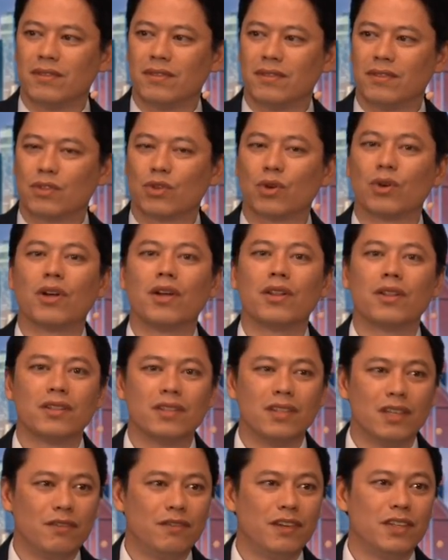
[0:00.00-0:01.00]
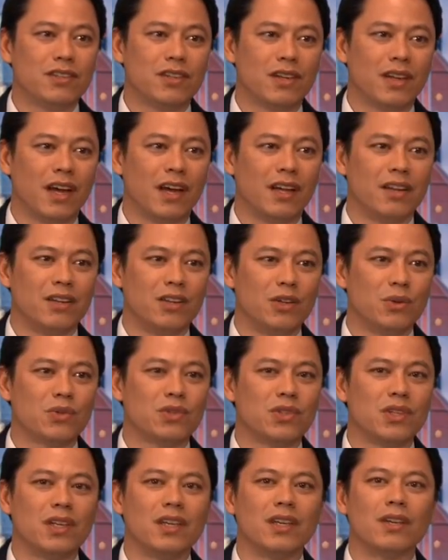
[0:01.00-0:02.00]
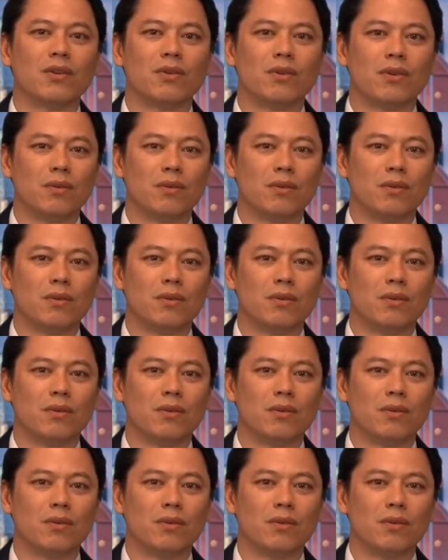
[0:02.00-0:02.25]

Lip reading: Turn on the TV tonight, you'll see